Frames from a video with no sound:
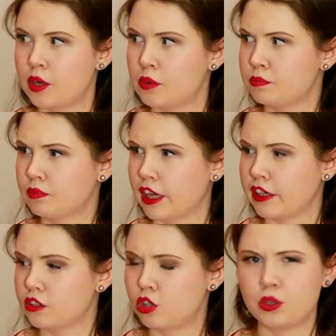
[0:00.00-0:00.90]
like
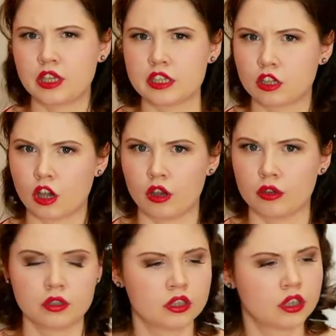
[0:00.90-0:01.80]
2 years ago,
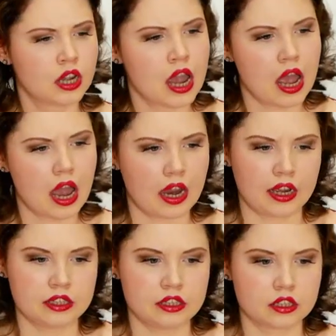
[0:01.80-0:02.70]

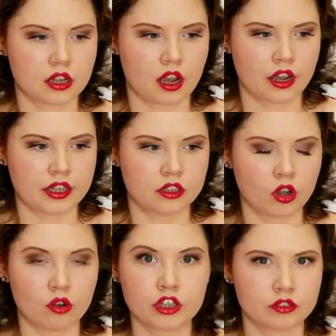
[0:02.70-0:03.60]
and I
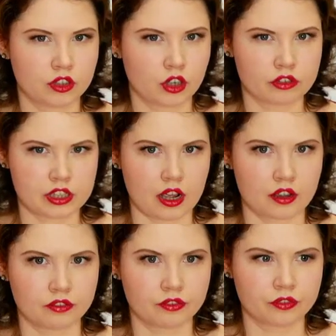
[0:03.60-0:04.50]
got rid of a lot of stuff
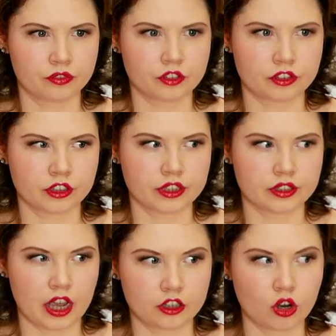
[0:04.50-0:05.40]
that
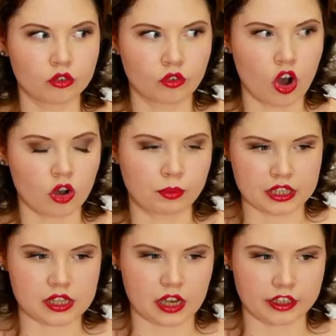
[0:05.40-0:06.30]
had gone wrong because
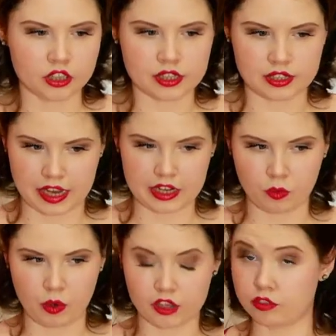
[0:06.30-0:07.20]
I couldn't see any
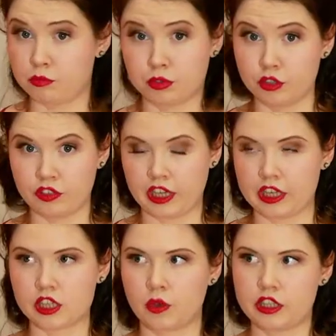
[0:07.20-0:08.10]
way of improving it,
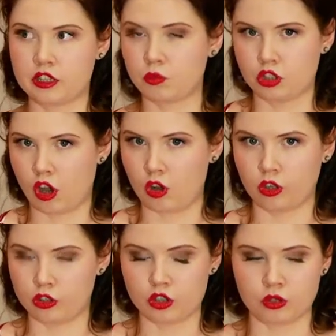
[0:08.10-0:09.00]
so I didn't want to hold on
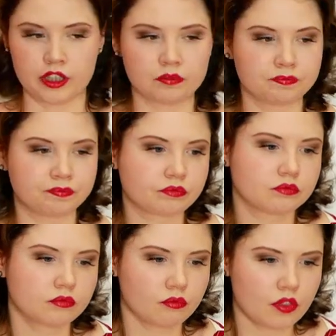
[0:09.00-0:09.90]
to it.
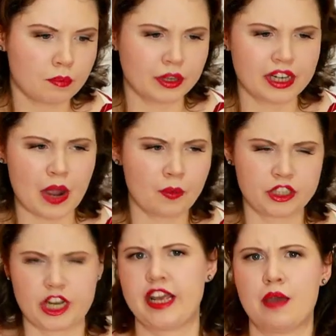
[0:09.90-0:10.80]
But now I wish
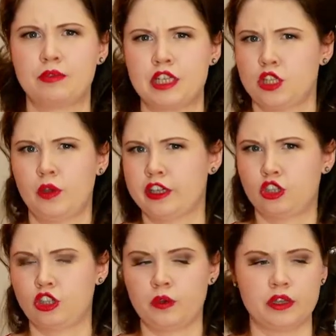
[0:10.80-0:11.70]
I'd kept it so I could
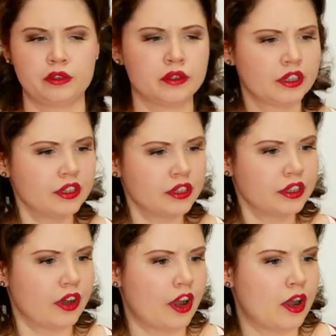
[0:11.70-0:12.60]
show you.
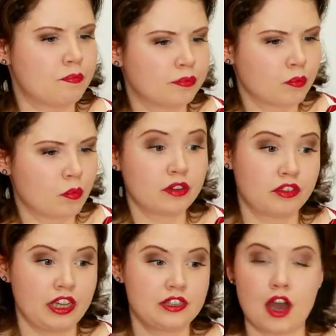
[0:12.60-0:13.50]
One of the
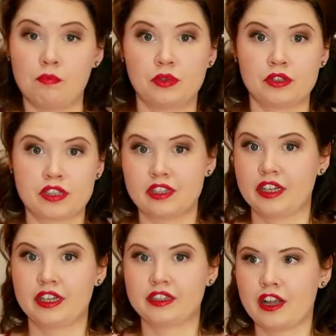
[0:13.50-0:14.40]
examples
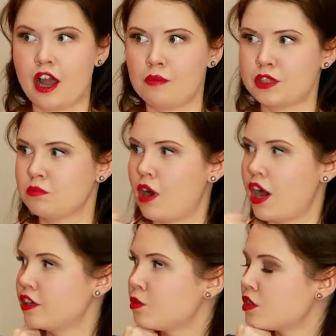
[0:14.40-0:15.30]
that comes to
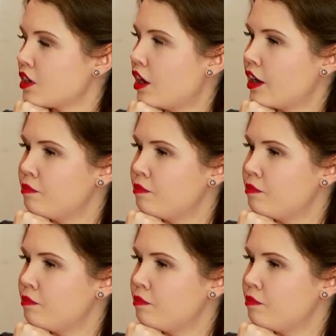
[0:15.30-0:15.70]
mind was I